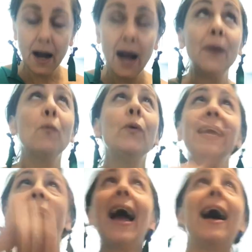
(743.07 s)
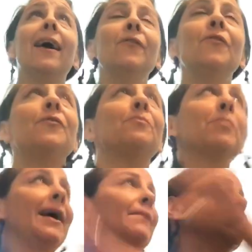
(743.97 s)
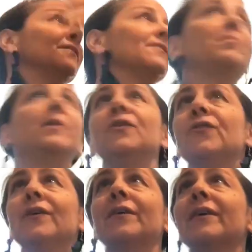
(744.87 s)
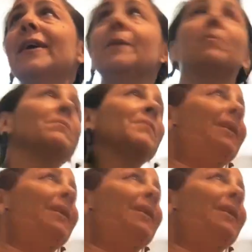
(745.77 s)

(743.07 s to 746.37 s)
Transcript: and we have, perhaps it's patriarchy, but